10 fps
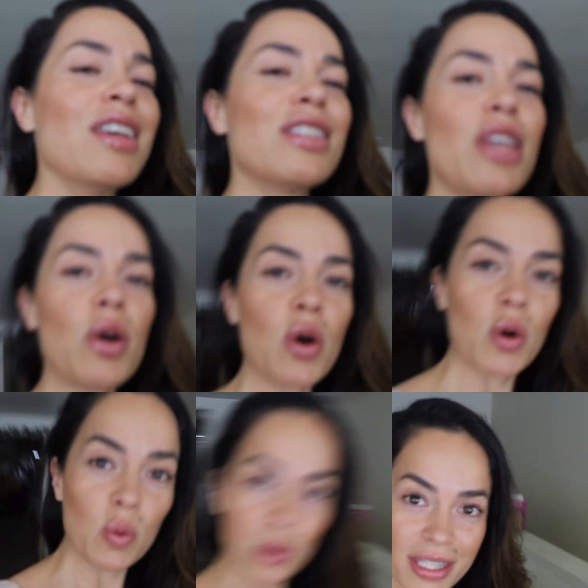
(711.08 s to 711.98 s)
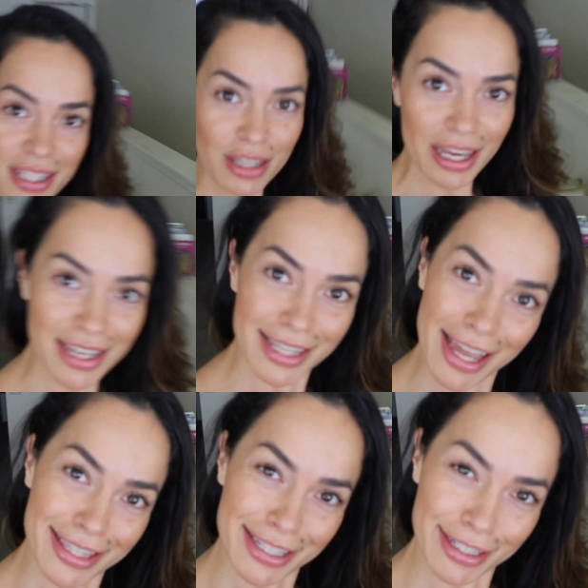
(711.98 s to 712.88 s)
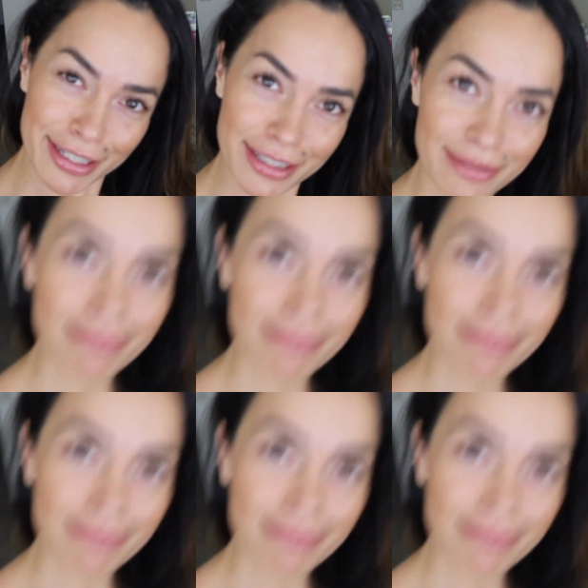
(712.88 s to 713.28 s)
So we'll see you guys at dinner.